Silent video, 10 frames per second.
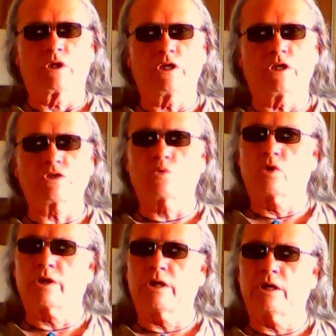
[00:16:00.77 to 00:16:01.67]
he's
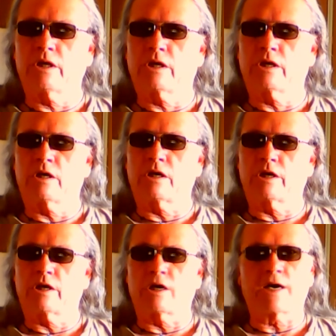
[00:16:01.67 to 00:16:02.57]
working
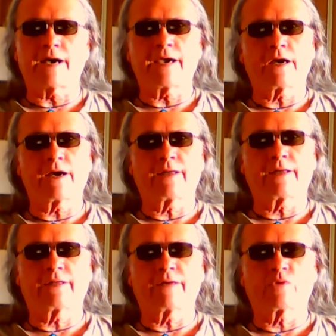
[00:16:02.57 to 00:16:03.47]
on a high
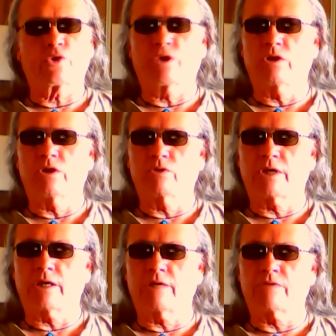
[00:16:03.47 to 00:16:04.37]
level that you
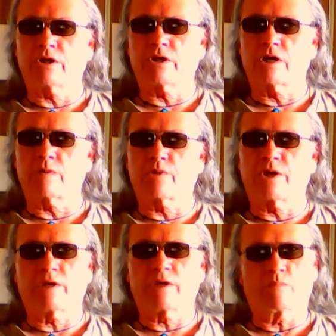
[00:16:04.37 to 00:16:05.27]
can't even
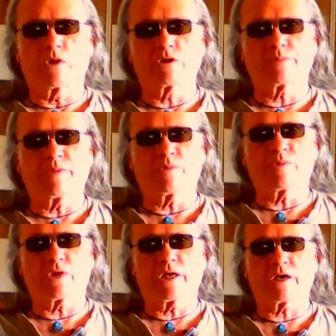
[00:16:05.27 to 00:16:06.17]
comprehend. Most people
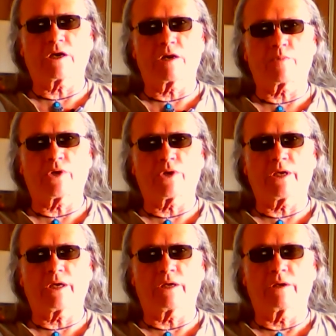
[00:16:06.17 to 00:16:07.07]
can't
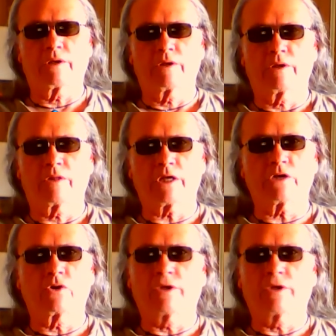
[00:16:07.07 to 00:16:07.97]
comprehend. They
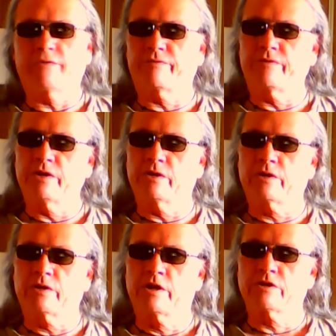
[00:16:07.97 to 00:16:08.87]
can only
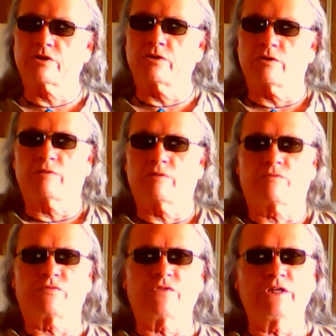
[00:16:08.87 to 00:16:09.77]
feel certain
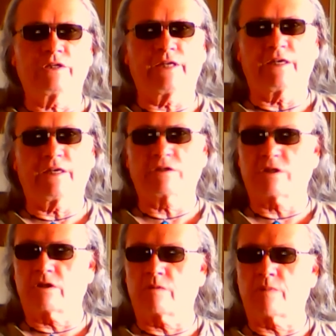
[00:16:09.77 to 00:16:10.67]
feelings
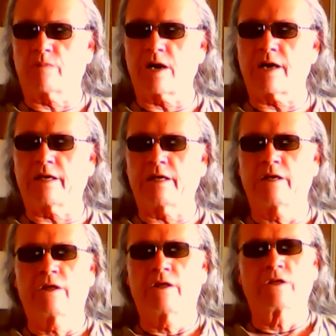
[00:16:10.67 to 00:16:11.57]
in their body,
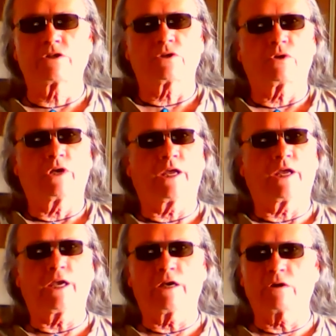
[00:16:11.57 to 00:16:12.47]
certain
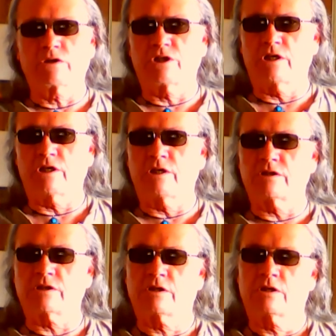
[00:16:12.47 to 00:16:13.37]

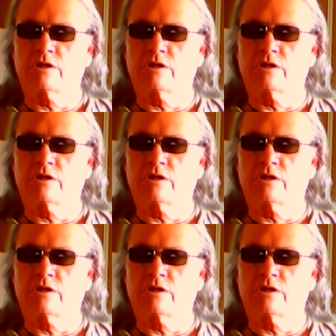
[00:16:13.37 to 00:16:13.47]
energies,